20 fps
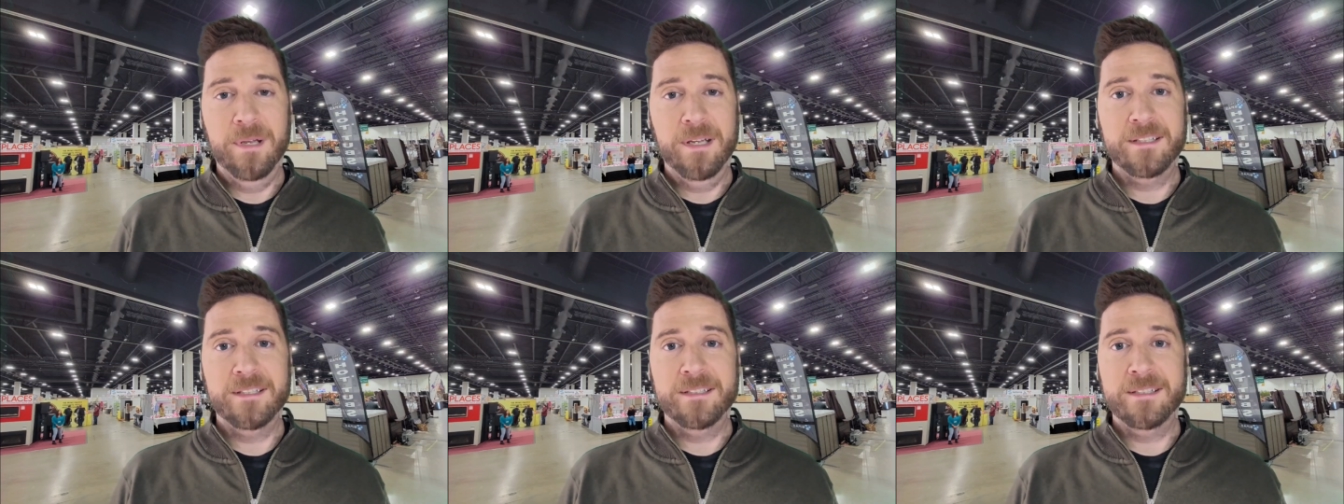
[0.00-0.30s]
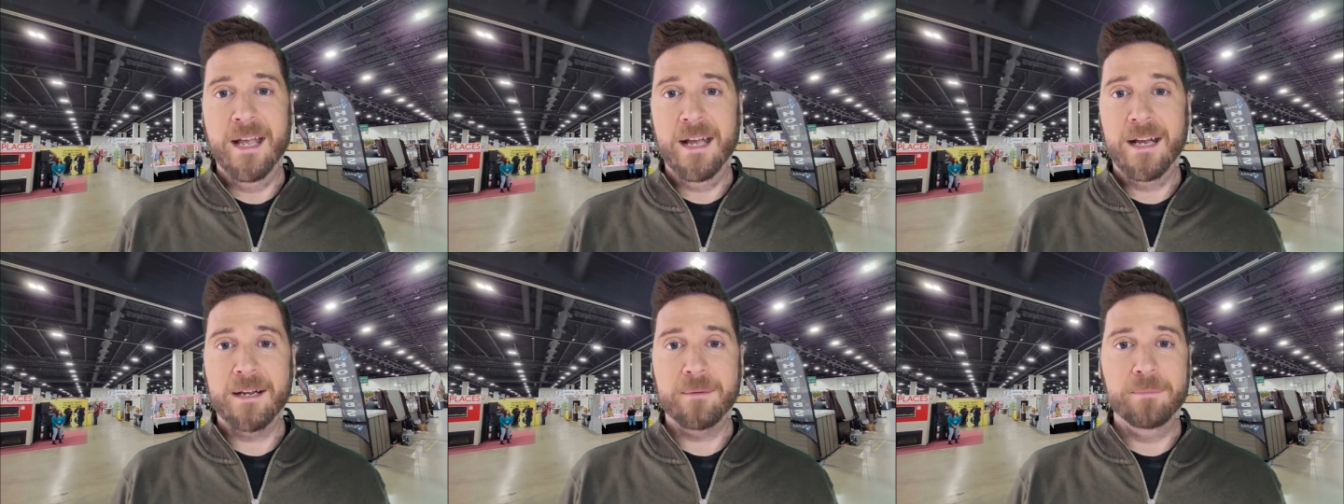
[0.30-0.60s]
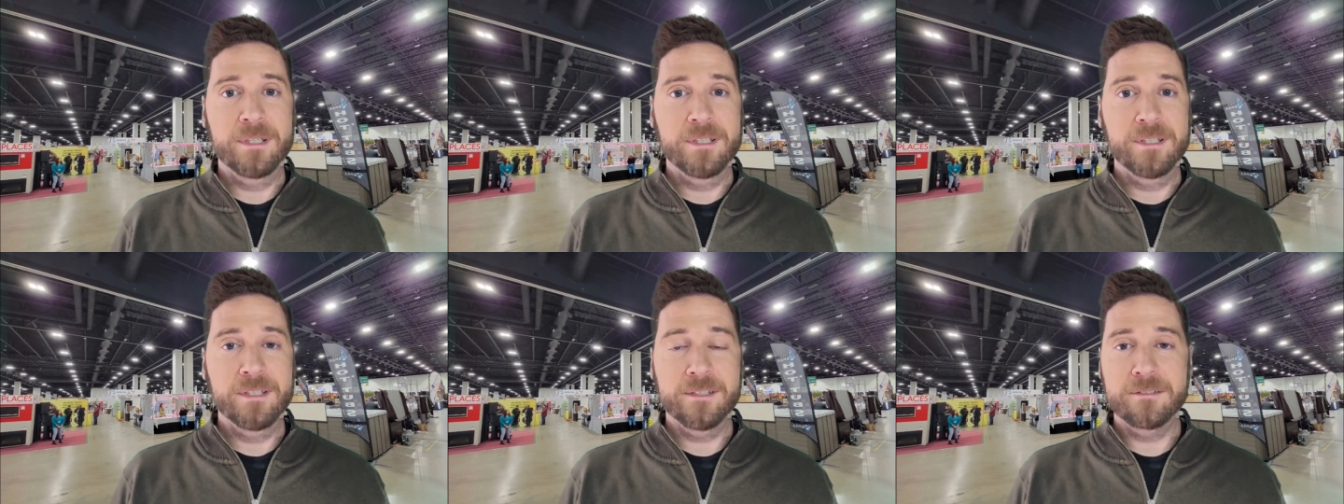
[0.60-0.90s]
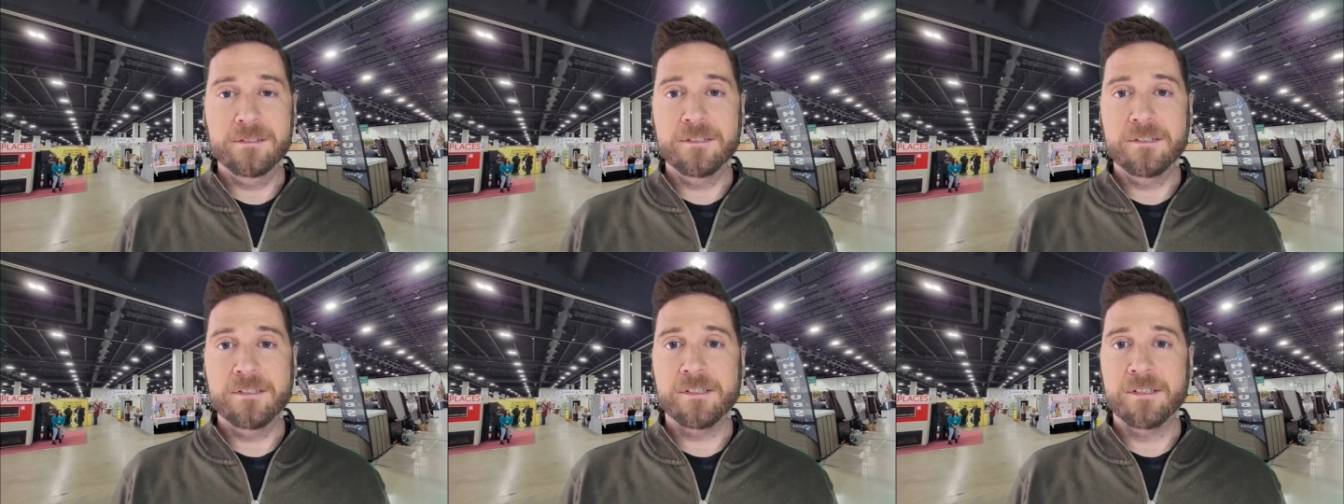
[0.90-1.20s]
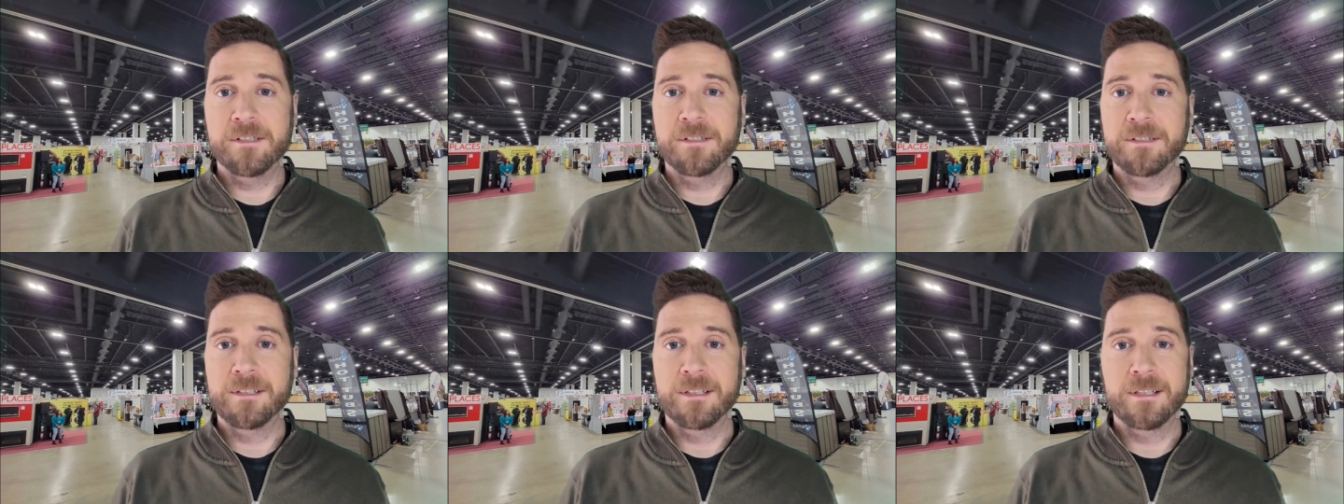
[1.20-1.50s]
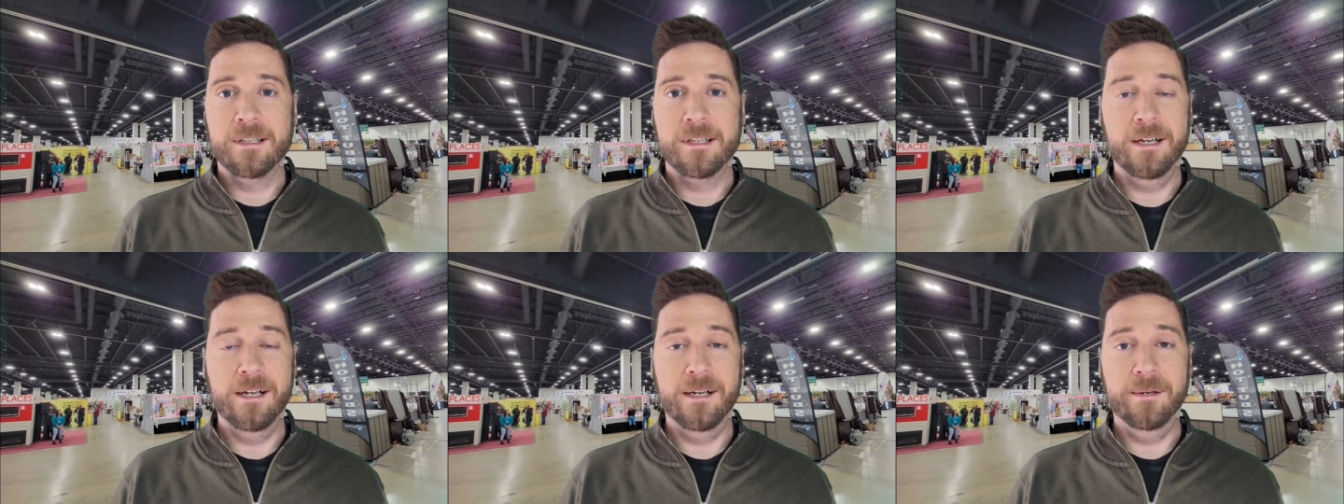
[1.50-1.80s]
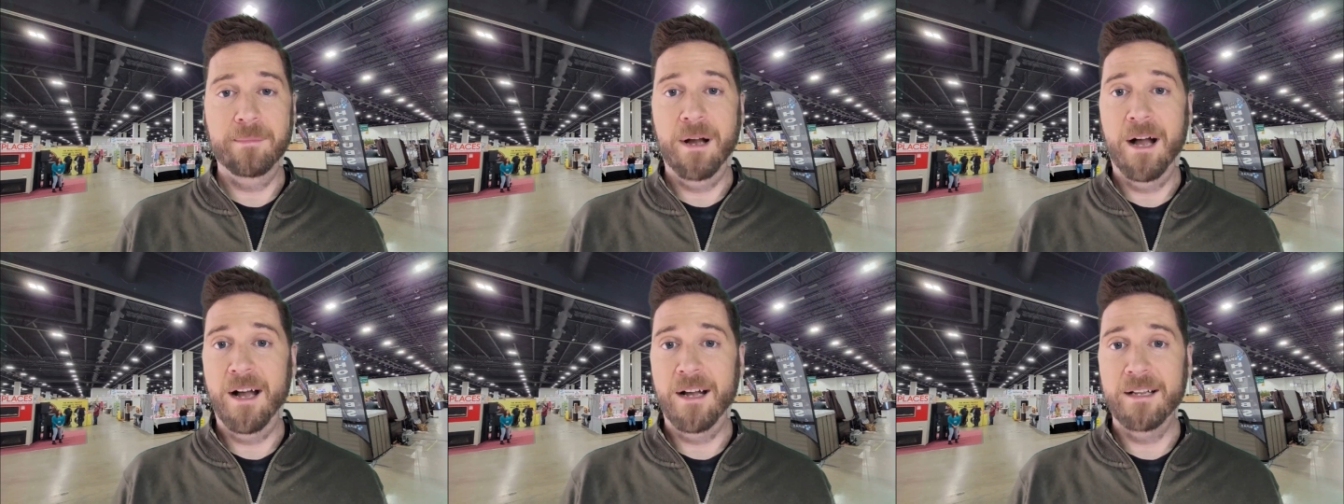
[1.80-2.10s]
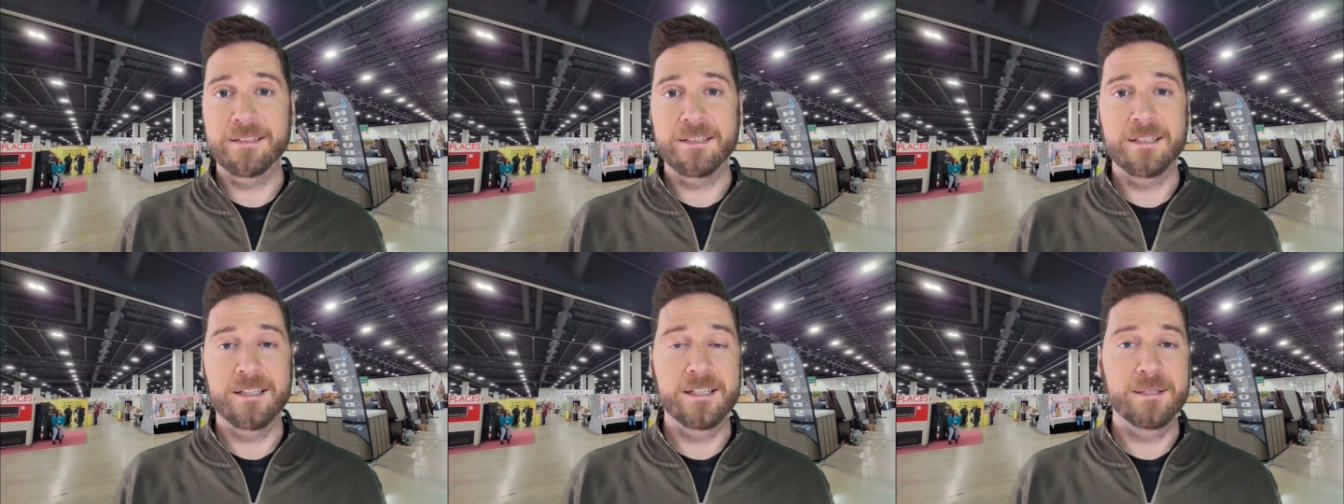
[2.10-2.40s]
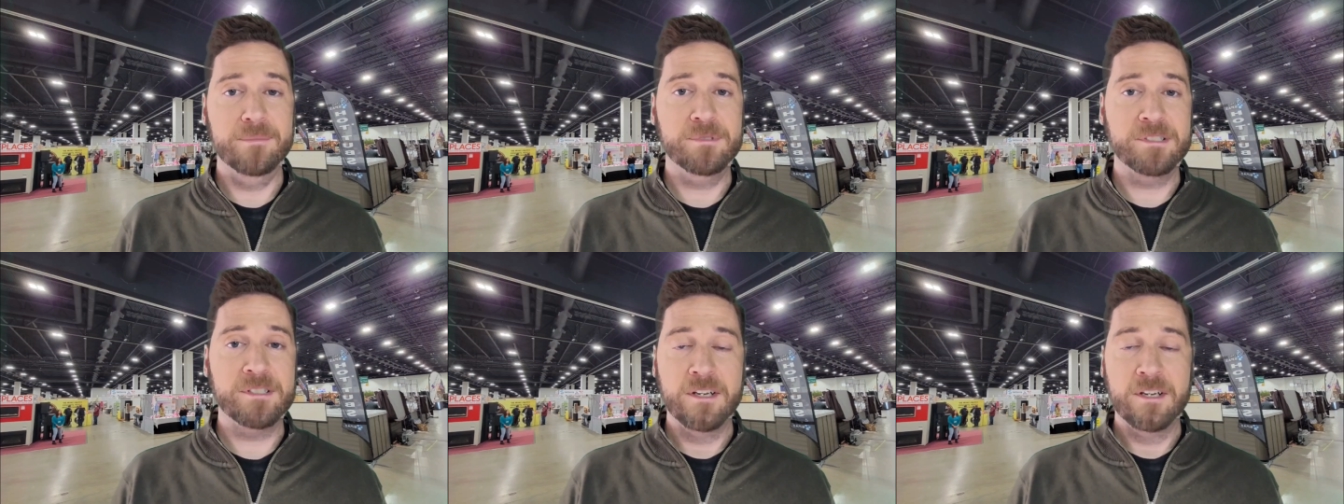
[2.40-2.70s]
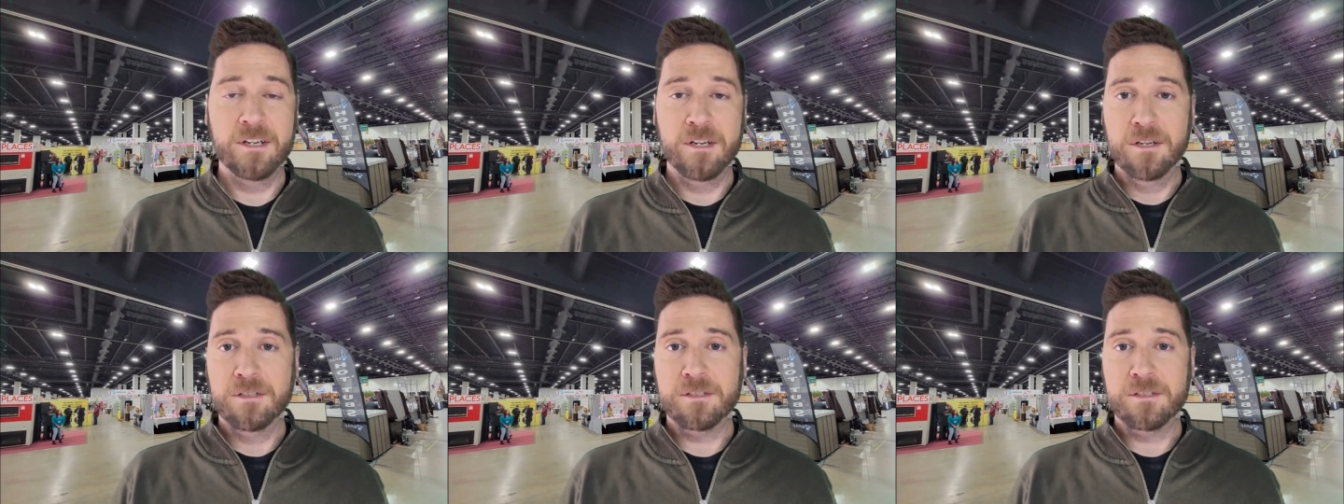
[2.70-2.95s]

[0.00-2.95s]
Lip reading: big deck builds, hot tubs.